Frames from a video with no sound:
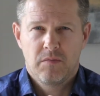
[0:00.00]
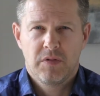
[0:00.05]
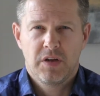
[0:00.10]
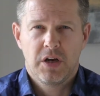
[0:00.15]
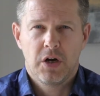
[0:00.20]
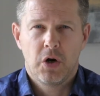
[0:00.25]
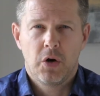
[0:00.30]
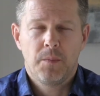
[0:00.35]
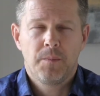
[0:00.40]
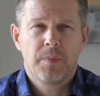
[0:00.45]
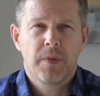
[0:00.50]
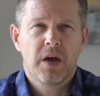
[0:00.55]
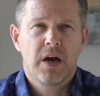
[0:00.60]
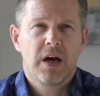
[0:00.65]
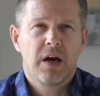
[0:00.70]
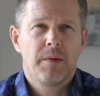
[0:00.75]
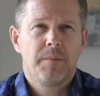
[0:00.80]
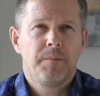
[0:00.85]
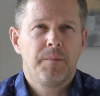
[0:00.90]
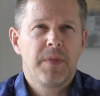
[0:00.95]

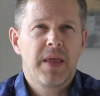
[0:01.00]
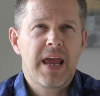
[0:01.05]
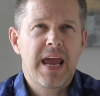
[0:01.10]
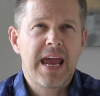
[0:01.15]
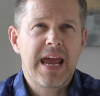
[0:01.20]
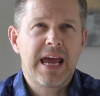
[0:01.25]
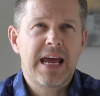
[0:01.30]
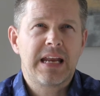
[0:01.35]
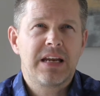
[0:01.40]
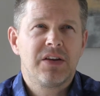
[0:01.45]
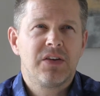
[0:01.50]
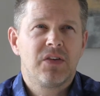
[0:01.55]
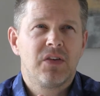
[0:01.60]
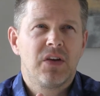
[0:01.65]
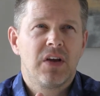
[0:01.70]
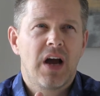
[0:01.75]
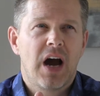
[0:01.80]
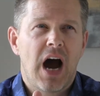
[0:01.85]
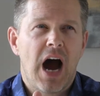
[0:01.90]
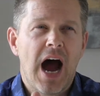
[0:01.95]
and
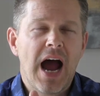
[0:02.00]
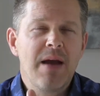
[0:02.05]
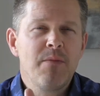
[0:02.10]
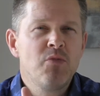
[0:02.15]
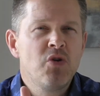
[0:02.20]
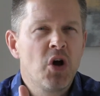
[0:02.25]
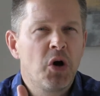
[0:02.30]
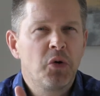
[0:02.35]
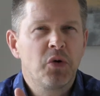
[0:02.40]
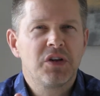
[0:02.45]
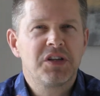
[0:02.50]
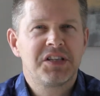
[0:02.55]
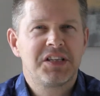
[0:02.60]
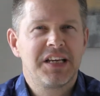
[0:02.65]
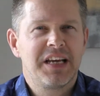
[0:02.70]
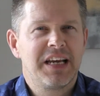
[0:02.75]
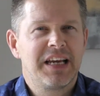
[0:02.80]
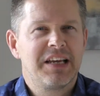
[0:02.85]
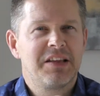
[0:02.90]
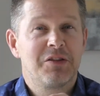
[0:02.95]
I'm
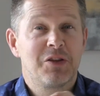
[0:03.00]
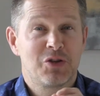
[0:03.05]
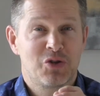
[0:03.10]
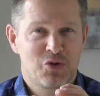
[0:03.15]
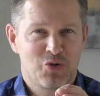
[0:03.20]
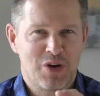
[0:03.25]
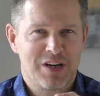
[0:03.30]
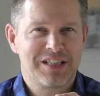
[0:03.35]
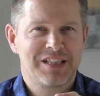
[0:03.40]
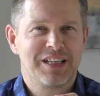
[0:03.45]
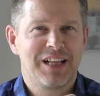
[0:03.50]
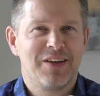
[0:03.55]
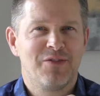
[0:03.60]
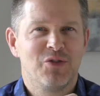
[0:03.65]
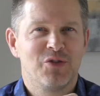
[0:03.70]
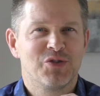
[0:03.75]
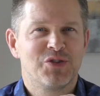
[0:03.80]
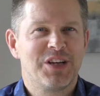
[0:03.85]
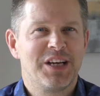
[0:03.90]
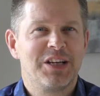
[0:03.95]
noticing the stress
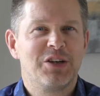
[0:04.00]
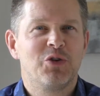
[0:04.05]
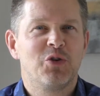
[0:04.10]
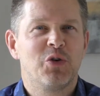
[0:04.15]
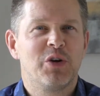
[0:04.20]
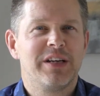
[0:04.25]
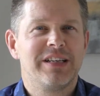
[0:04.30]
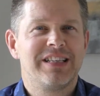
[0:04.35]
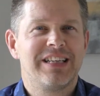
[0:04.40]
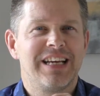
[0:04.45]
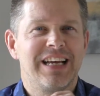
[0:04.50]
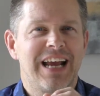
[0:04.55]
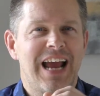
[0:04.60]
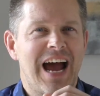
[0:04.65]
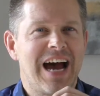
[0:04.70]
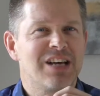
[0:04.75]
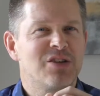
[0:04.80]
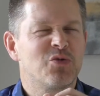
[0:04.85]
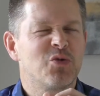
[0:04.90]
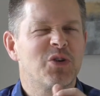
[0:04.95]
levels increasing
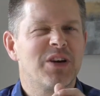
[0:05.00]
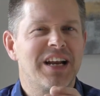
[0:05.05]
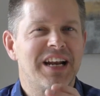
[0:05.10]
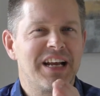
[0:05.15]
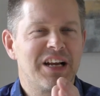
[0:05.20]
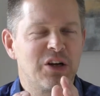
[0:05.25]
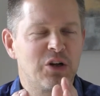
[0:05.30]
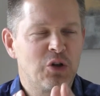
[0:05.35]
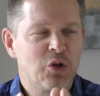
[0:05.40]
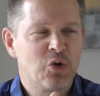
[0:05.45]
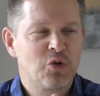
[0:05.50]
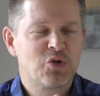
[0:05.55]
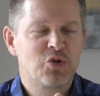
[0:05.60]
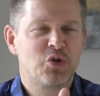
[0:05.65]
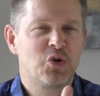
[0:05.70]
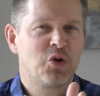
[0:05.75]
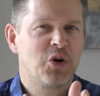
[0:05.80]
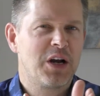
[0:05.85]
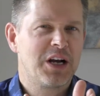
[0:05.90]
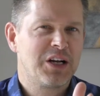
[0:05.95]
as we're getting
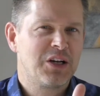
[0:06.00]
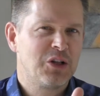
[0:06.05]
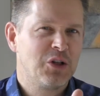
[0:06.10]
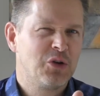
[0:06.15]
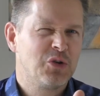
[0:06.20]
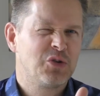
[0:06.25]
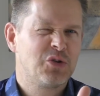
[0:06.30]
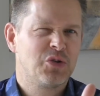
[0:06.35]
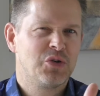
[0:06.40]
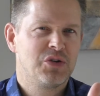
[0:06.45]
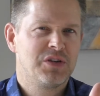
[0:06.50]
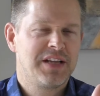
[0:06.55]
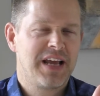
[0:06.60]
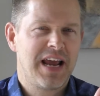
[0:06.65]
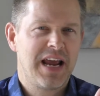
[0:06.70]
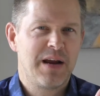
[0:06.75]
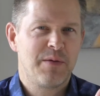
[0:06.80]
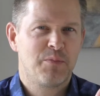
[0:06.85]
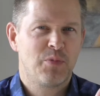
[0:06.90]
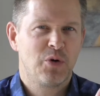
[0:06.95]
closer and closer
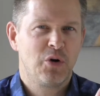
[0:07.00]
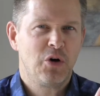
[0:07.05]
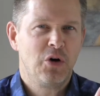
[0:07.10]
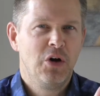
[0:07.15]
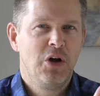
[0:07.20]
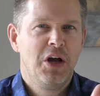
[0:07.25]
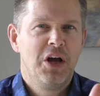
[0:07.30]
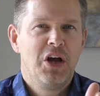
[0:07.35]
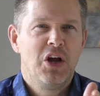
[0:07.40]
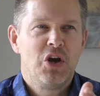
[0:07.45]
to April.